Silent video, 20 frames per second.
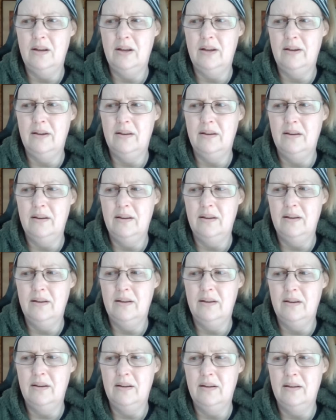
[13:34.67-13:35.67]
It
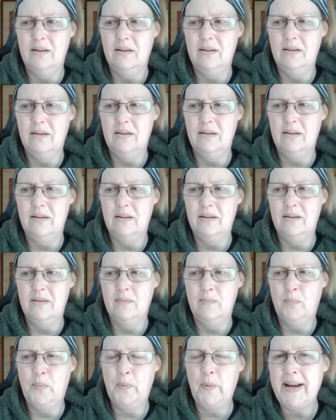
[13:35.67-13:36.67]

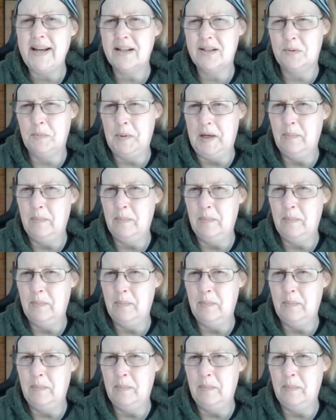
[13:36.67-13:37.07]
breaks